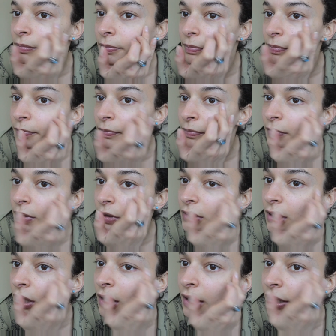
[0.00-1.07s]
a
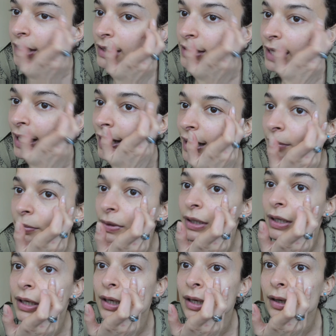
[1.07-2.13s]
tiny dab,
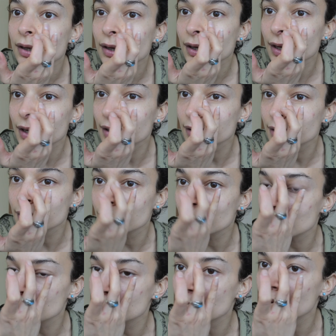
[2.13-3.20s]
and then
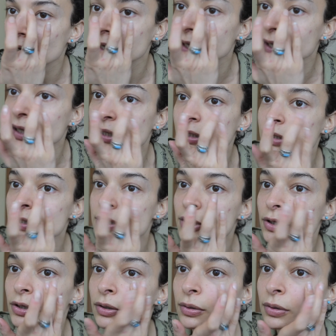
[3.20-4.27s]
applying it
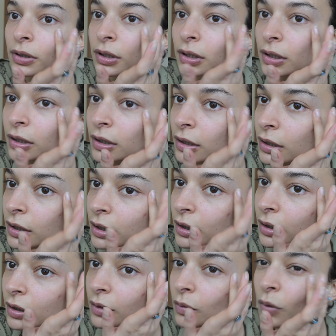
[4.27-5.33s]
to
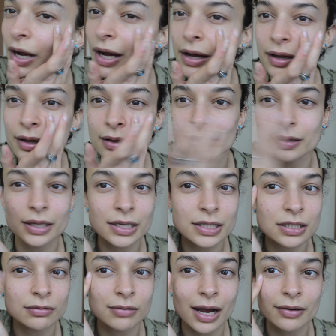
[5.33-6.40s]
where the
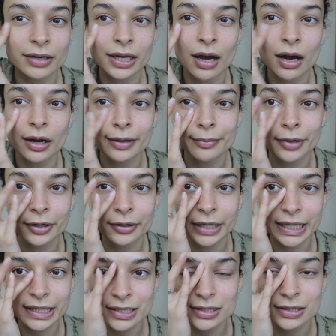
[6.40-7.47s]
surrounding eye bone
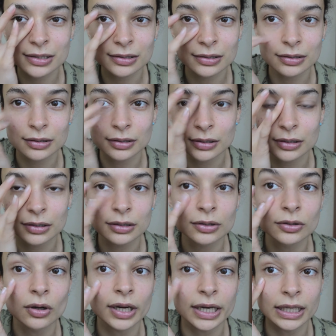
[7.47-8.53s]
is,
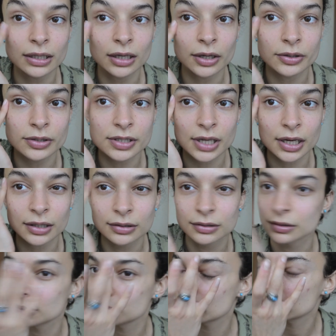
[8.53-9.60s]
not any closer,
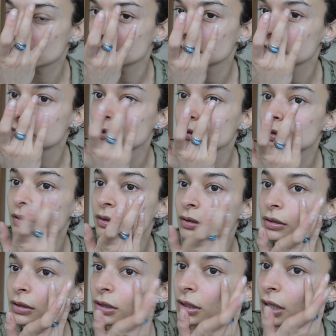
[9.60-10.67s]

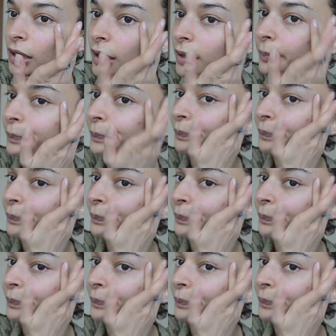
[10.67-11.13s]
just like that.